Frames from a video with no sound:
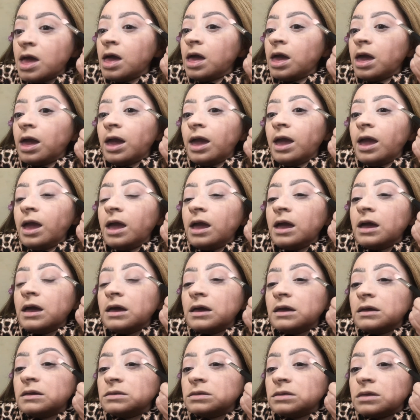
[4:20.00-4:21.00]

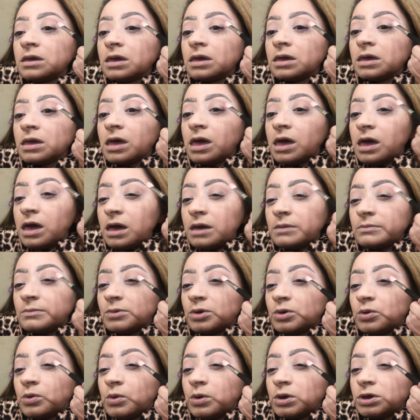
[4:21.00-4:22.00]
and I'm
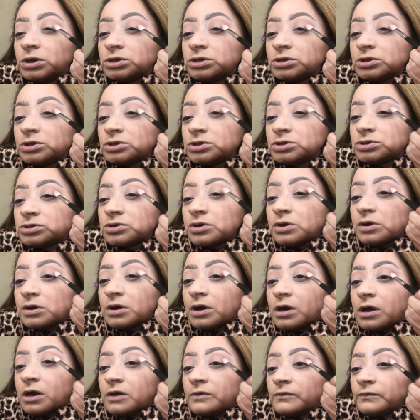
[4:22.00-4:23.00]
going to start
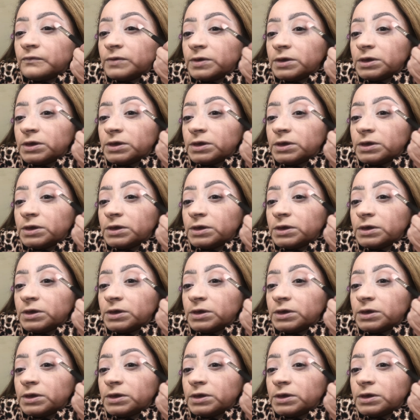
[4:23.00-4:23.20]
off